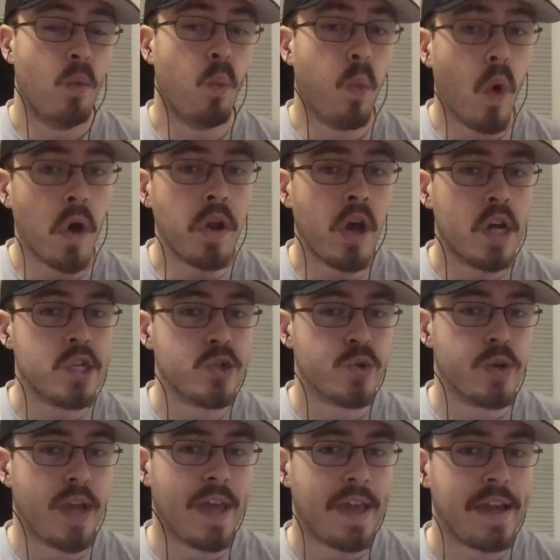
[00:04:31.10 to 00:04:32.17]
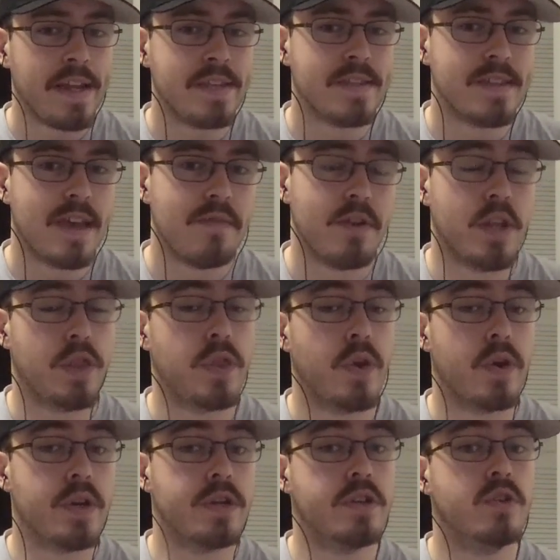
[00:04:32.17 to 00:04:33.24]

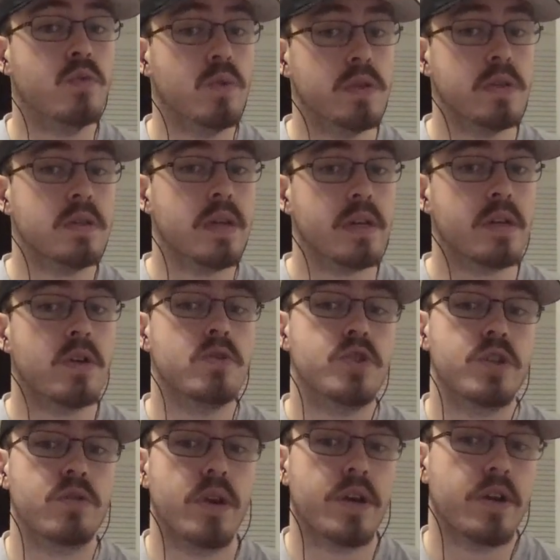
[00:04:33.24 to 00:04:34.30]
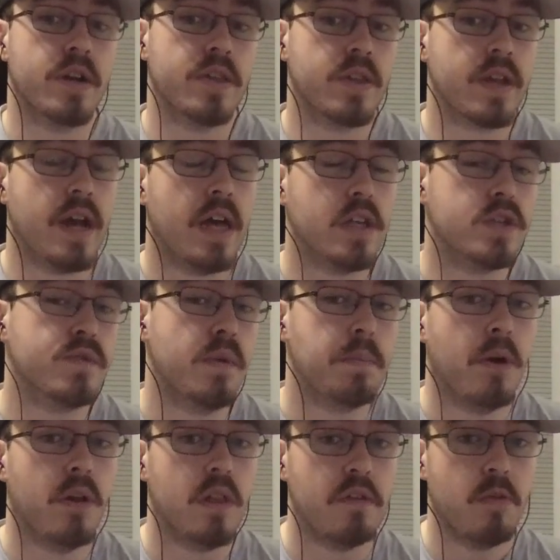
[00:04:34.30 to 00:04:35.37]
187-32 was his head coaching record at the college
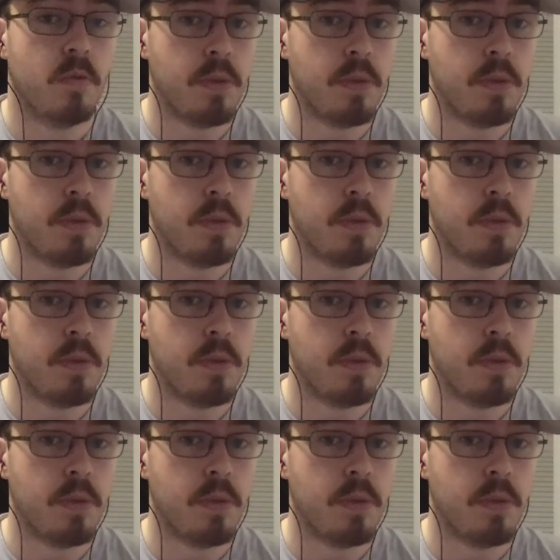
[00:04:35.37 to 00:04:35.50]
football level.